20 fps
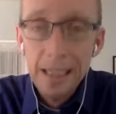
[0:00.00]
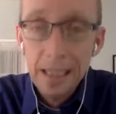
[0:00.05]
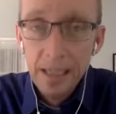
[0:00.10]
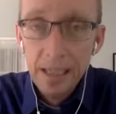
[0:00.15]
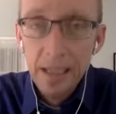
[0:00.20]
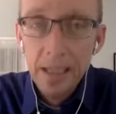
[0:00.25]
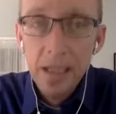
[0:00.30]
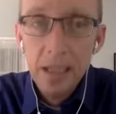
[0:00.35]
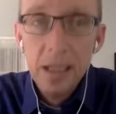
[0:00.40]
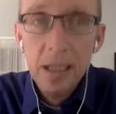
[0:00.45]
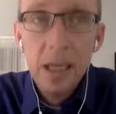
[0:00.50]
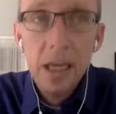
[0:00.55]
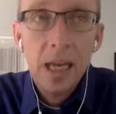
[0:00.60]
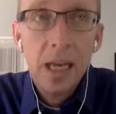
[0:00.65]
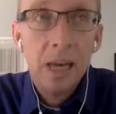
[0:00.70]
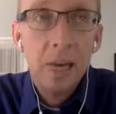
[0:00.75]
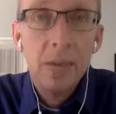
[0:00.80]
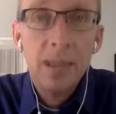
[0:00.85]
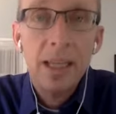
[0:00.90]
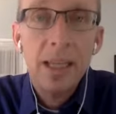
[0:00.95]
is,
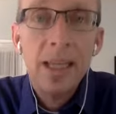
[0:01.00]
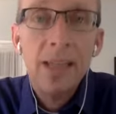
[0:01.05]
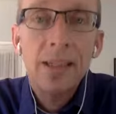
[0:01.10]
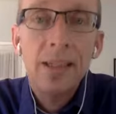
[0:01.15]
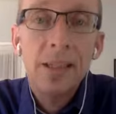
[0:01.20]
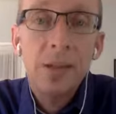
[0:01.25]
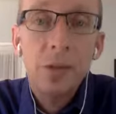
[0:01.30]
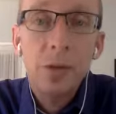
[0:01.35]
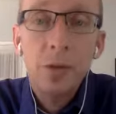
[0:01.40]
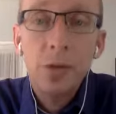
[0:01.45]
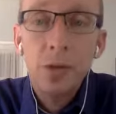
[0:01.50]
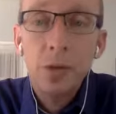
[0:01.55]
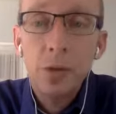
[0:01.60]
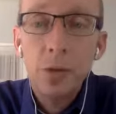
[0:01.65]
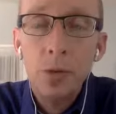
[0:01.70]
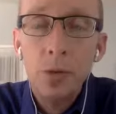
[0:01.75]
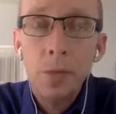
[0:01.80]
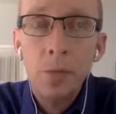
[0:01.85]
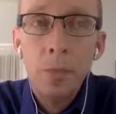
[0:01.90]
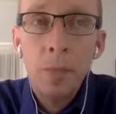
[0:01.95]
but they continue
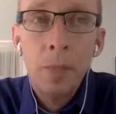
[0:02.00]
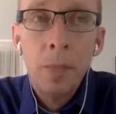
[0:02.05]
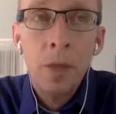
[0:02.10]
to